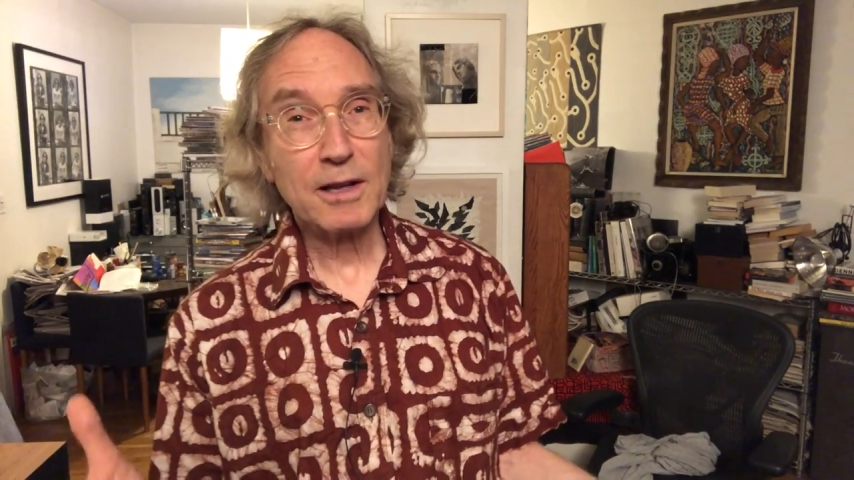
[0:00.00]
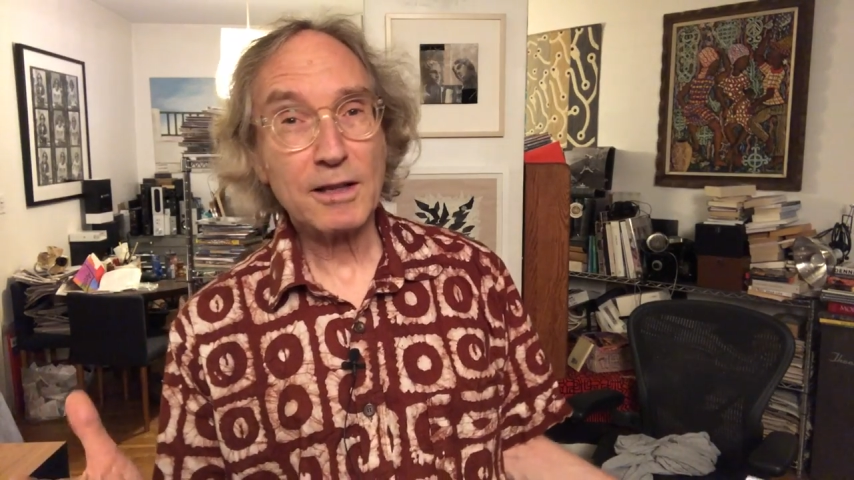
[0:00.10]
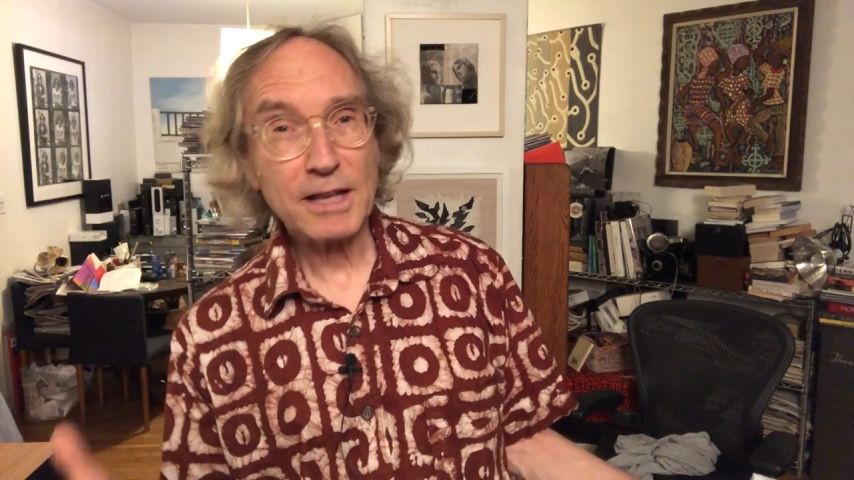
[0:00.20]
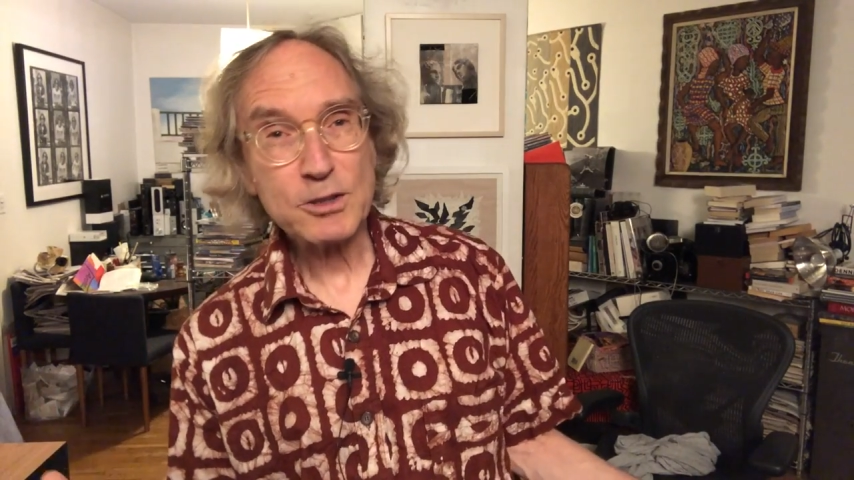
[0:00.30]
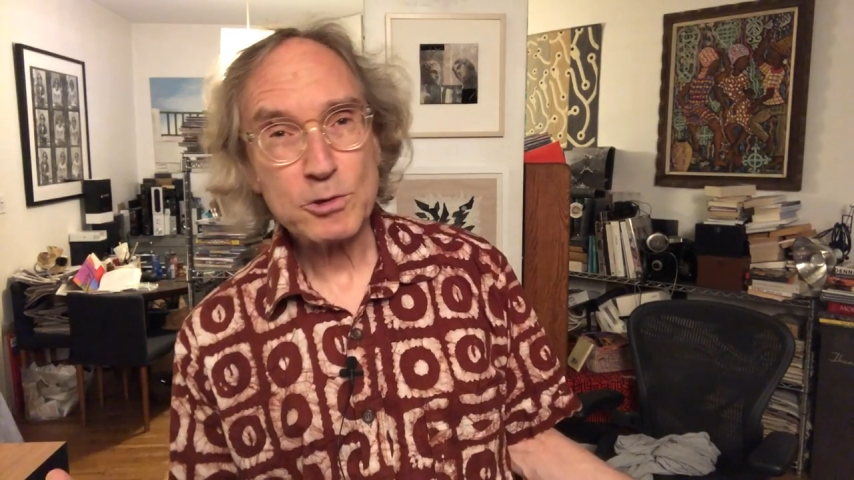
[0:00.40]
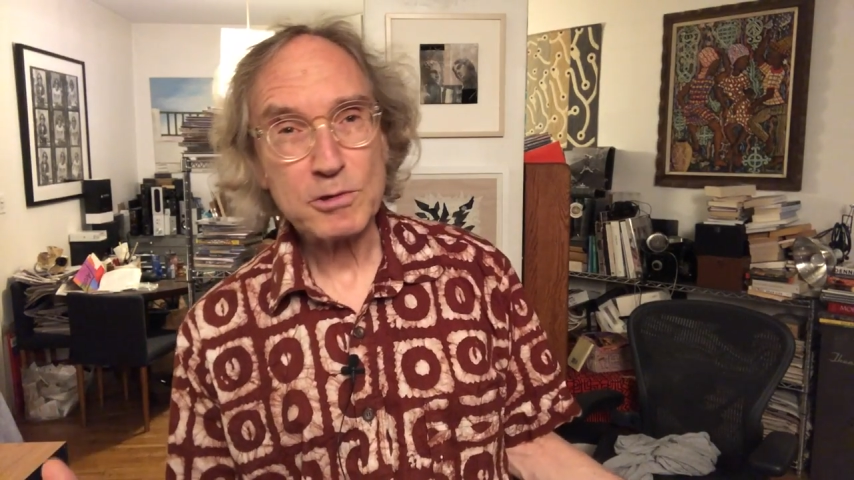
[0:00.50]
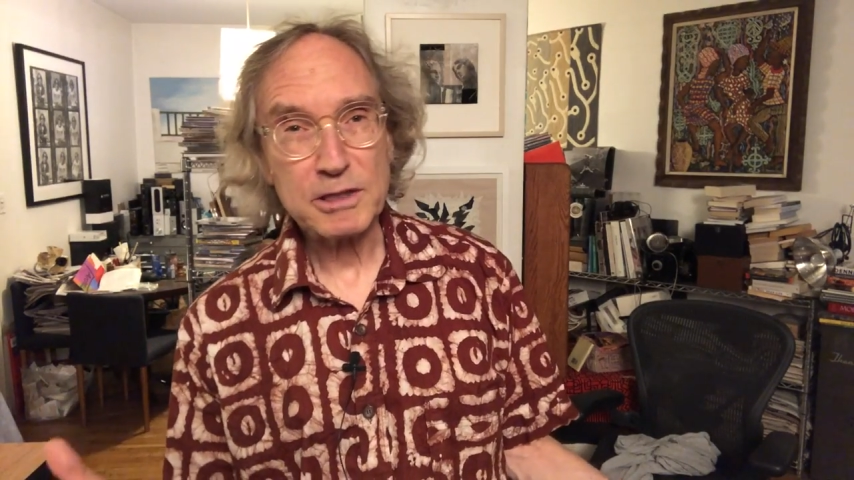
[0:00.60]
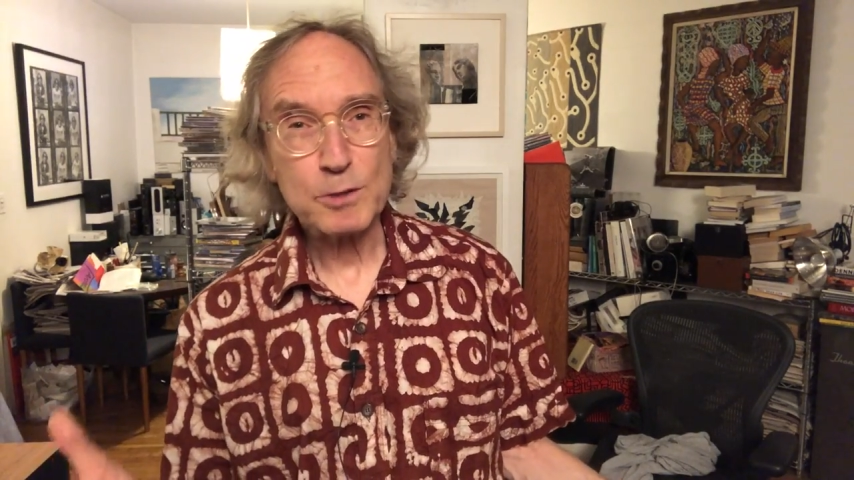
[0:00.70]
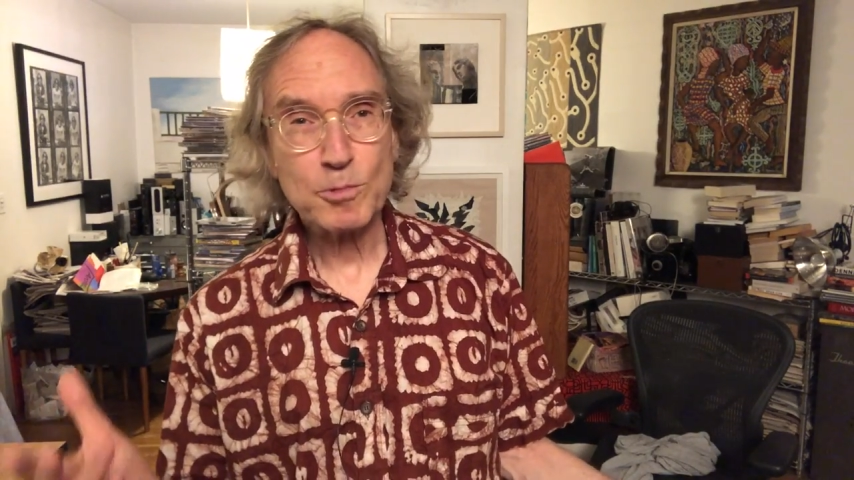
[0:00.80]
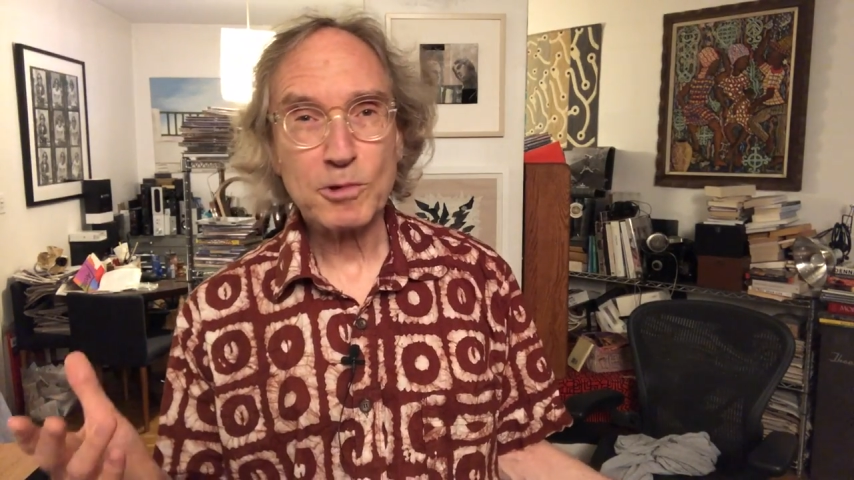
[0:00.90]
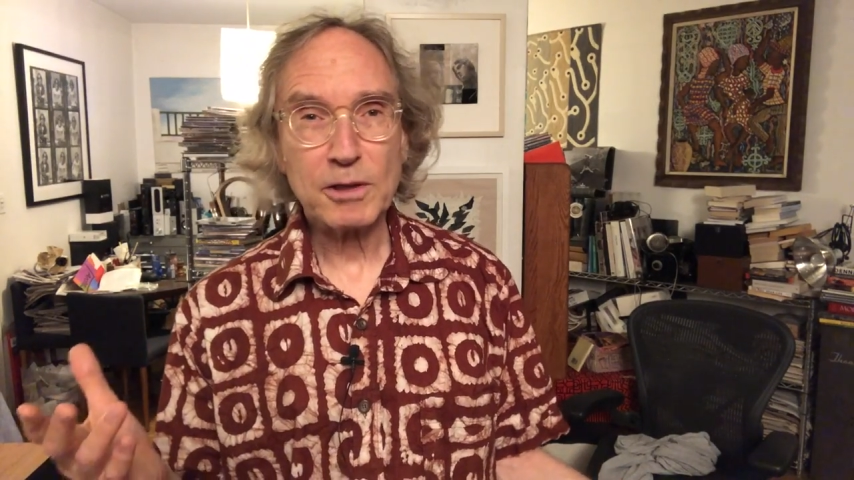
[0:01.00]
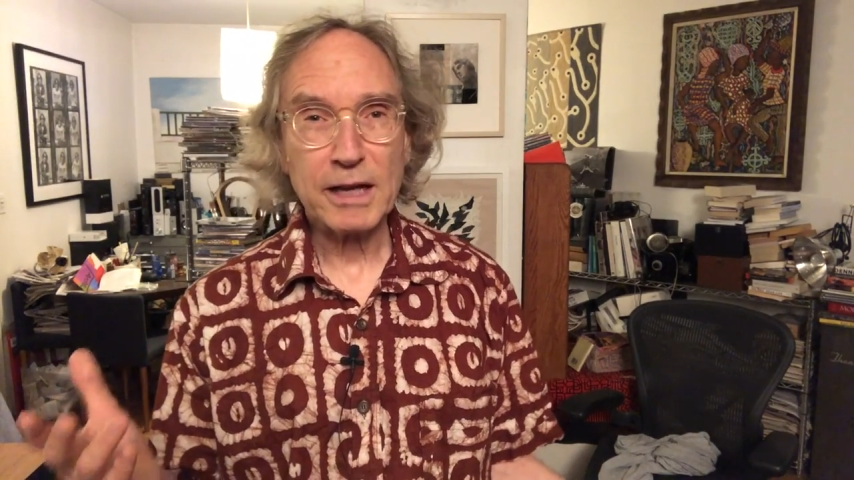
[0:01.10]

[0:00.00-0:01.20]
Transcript: a lesser transport